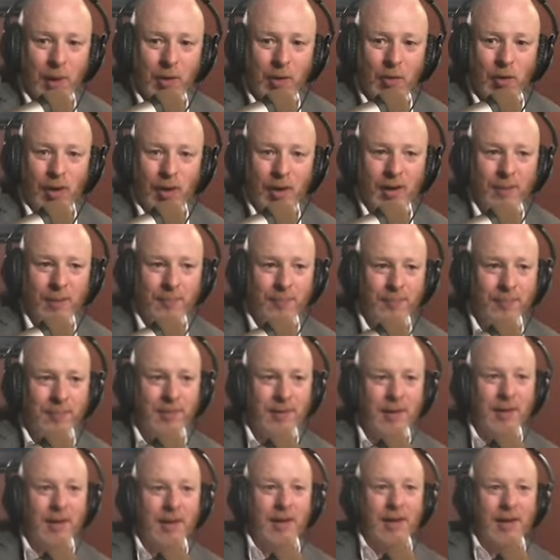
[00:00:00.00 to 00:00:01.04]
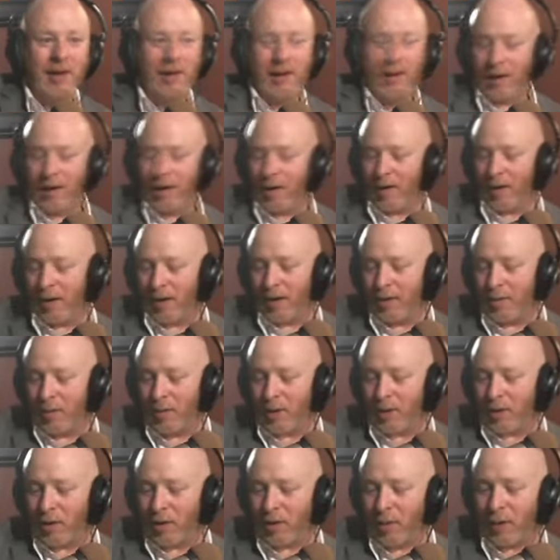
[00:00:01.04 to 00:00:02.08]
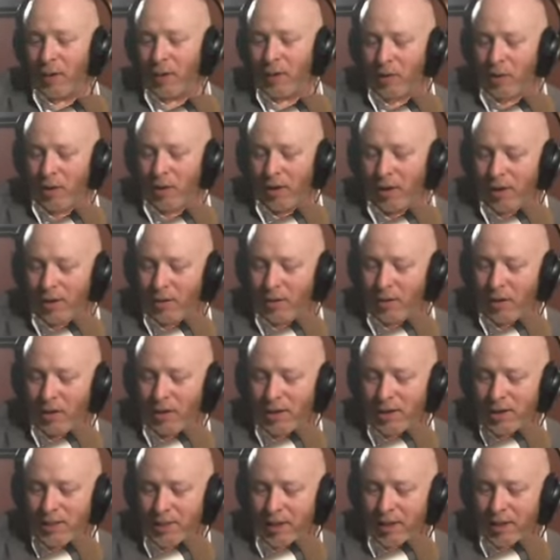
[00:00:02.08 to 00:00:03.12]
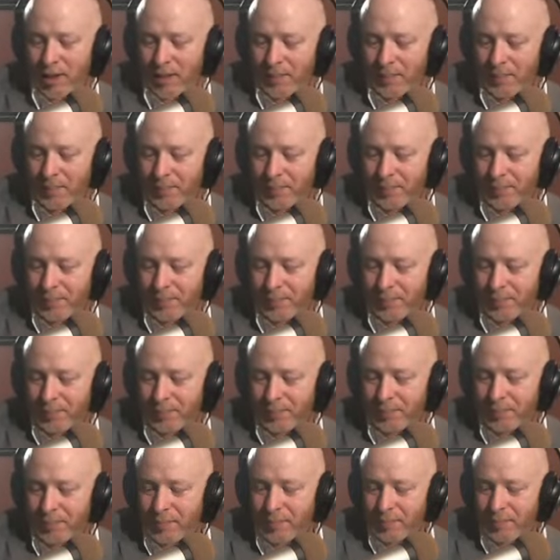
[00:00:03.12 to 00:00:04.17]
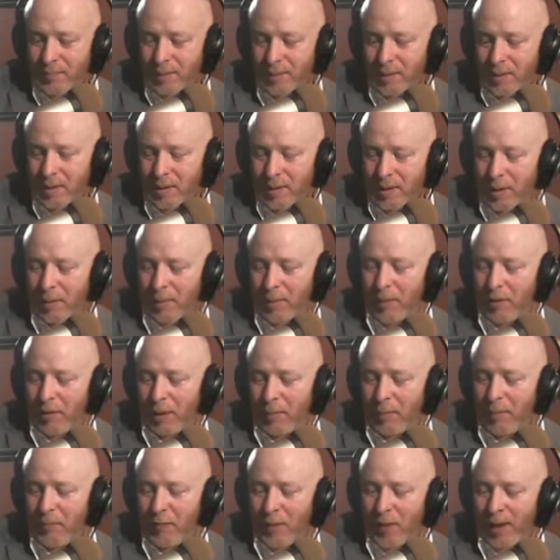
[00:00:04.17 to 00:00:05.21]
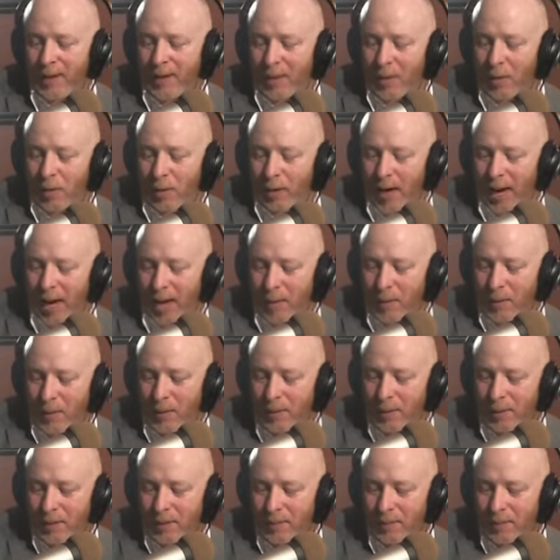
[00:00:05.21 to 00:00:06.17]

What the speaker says: Want me to call her? Yeah. All right. Let me call her. Hold on a second. Let me find out what happened.